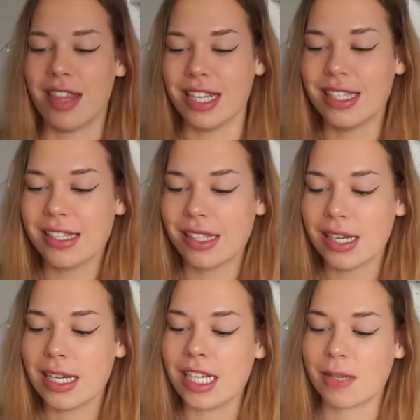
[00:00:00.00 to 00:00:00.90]
This
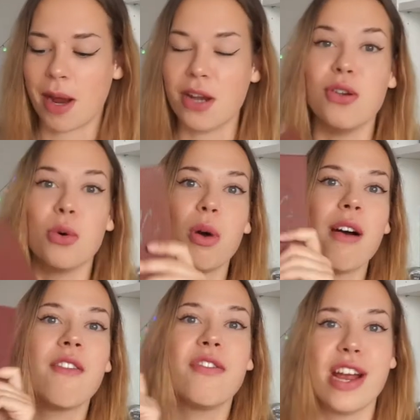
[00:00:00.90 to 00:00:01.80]
is my new
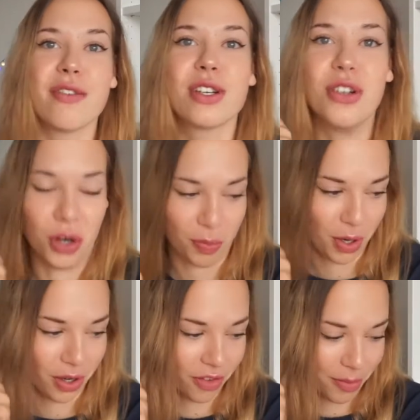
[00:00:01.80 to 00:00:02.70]
favorite
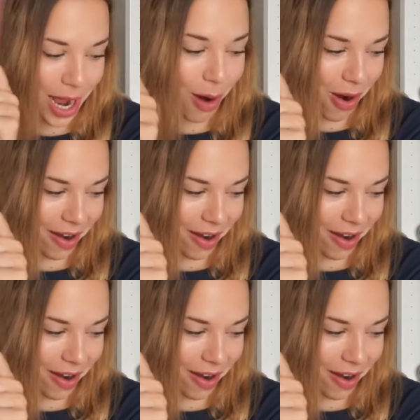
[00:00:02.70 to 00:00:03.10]
notebook from now